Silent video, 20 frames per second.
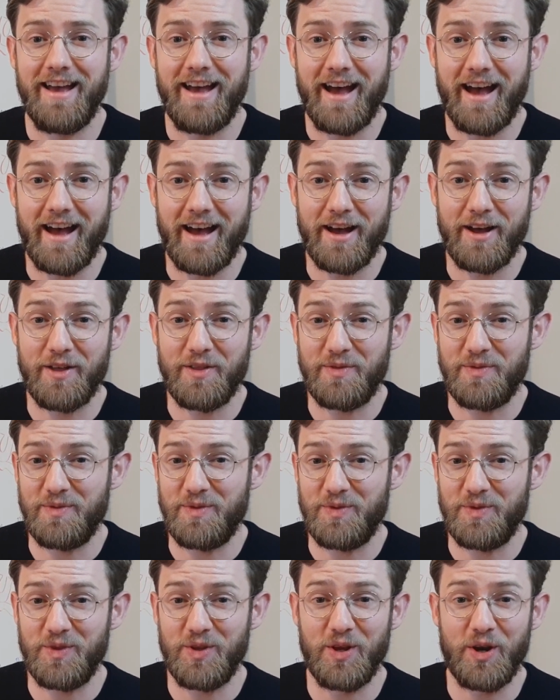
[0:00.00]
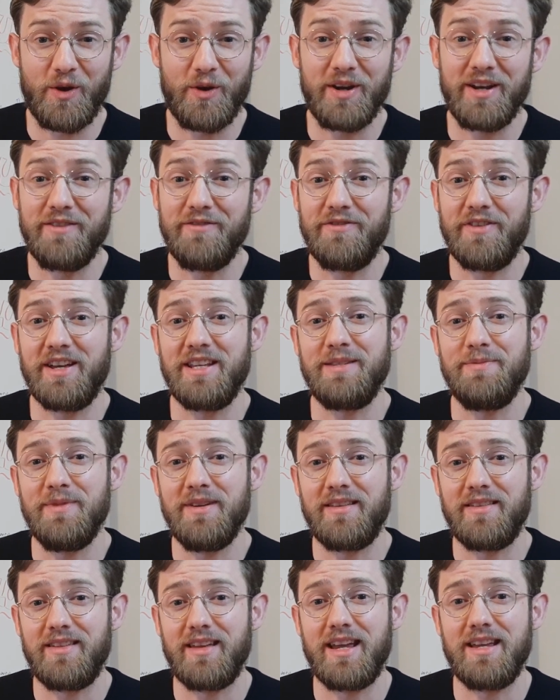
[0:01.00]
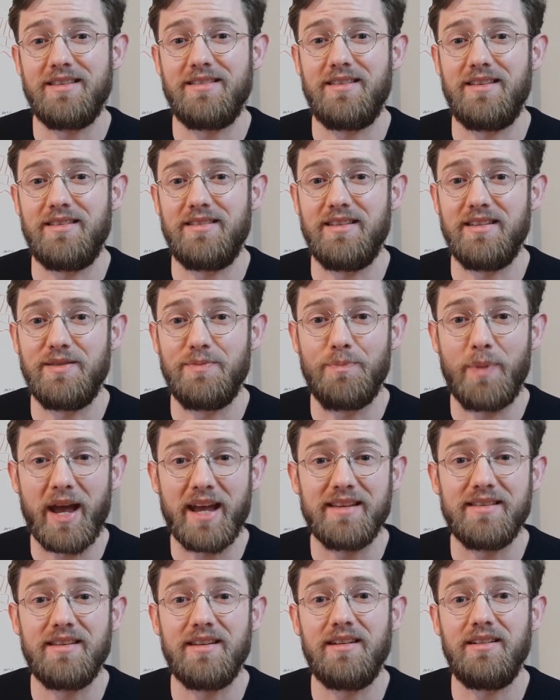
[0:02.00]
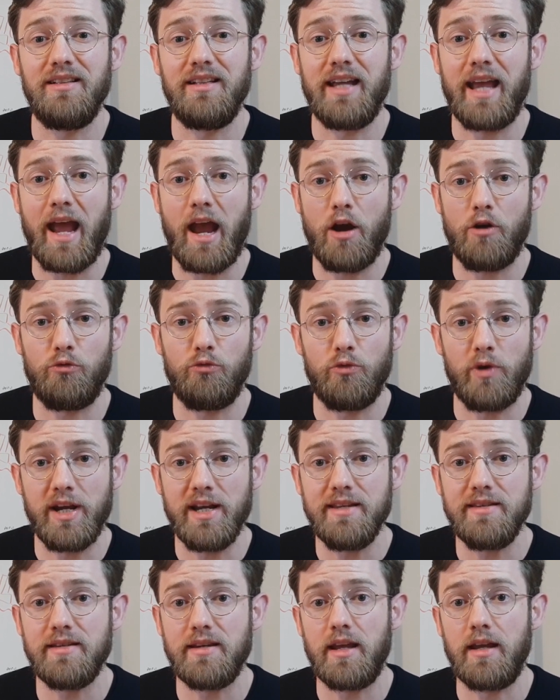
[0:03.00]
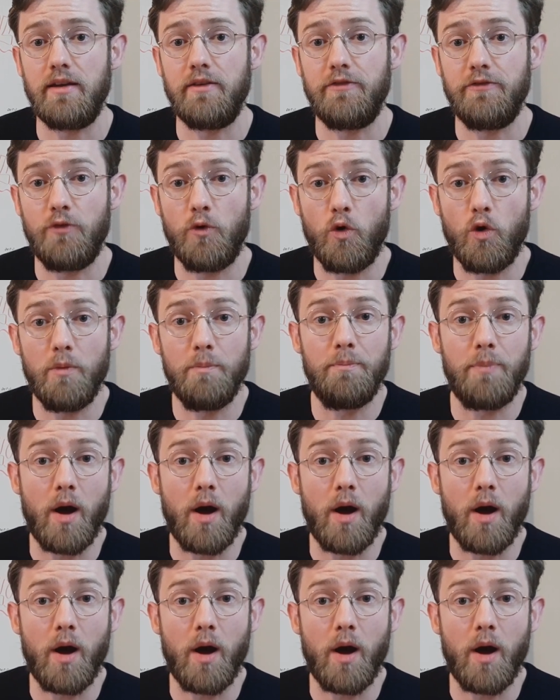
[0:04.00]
An investment thesis is basically our reasoning for